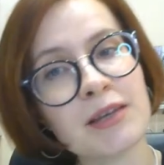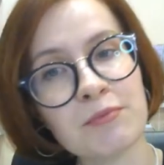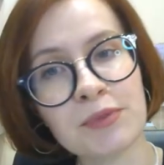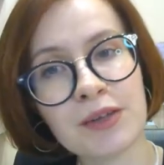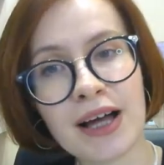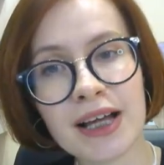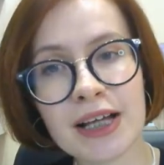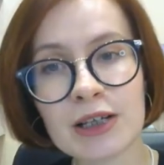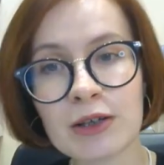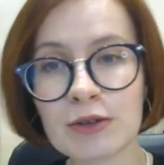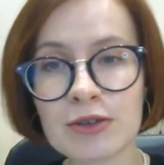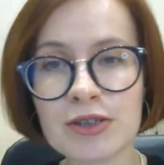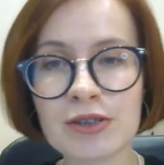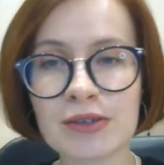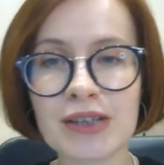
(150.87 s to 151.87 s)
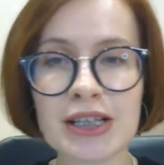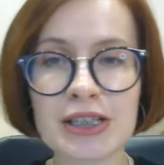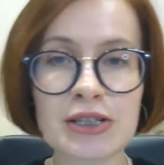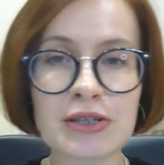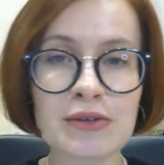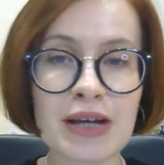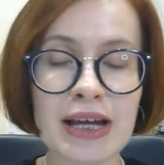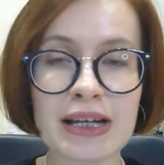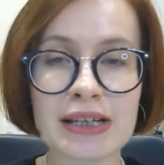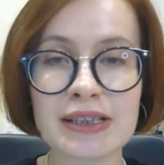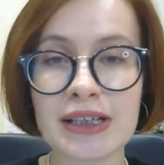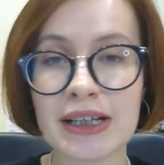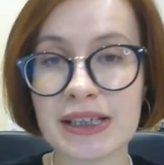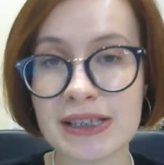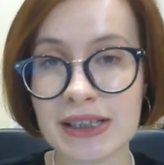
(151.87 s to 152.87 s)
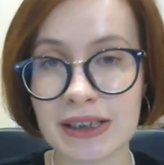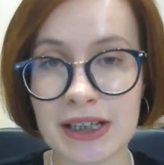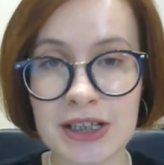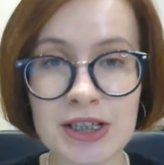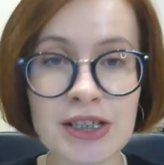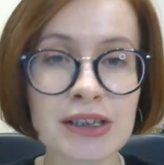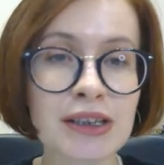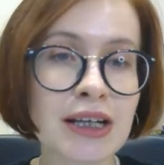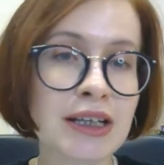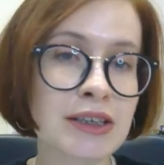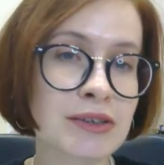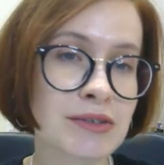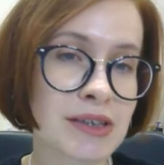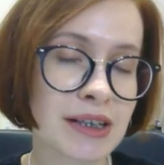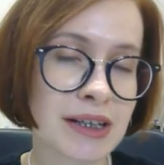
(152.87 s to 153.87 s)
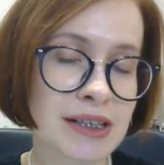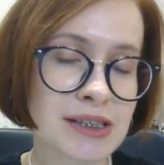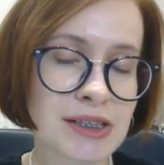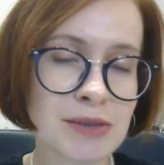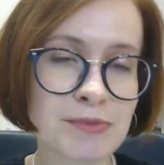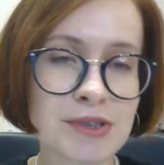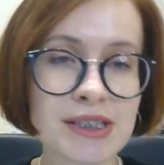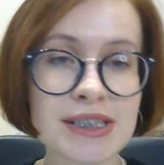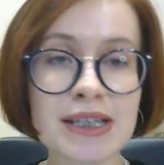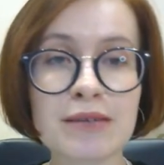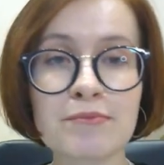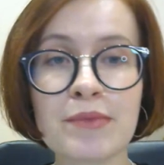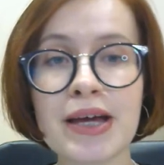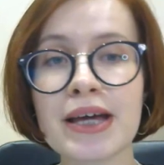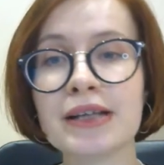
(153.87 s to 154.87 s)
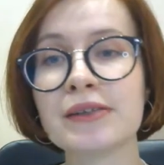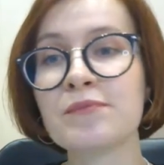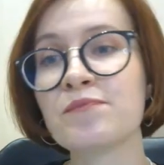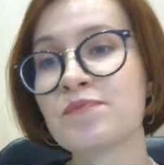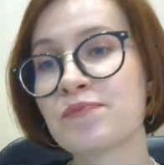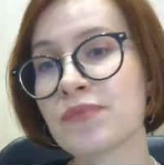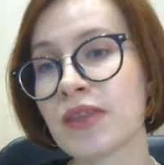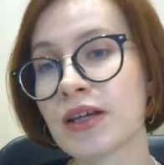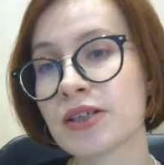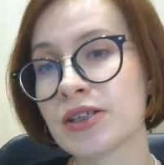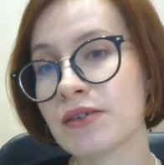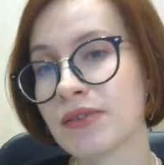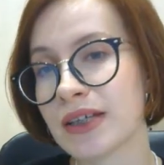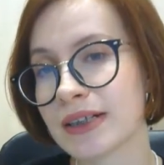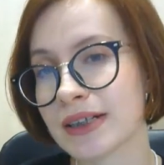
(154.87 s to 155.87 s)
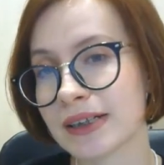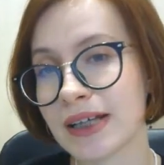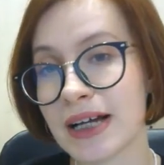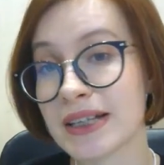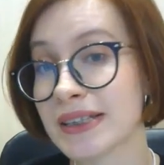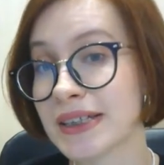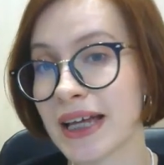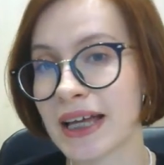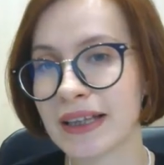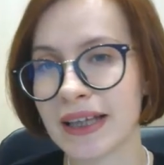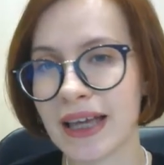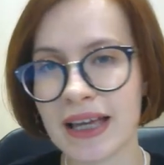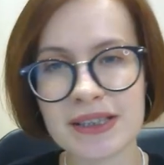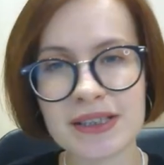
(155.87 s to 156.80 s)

The plugin also lets you add a cancellation link to the customer's email, so that clients can